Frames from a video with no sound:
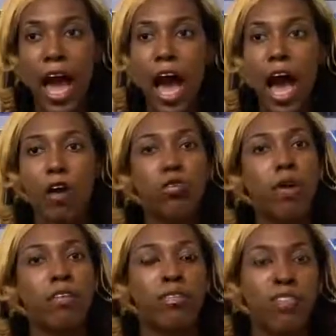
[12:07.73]
How do
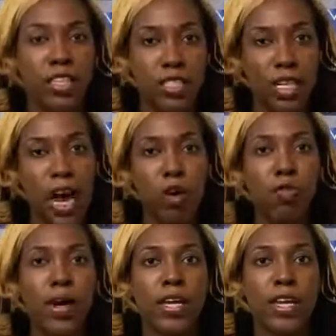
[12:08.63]
I fix it? How do
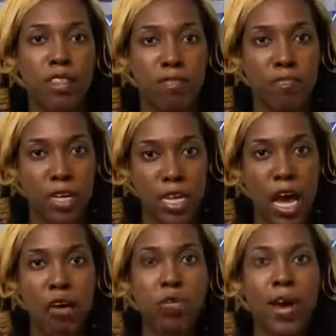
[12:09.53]
I get the money?
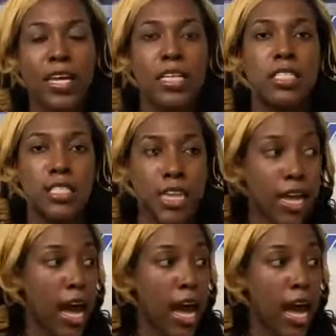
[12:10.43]
How do I eat today?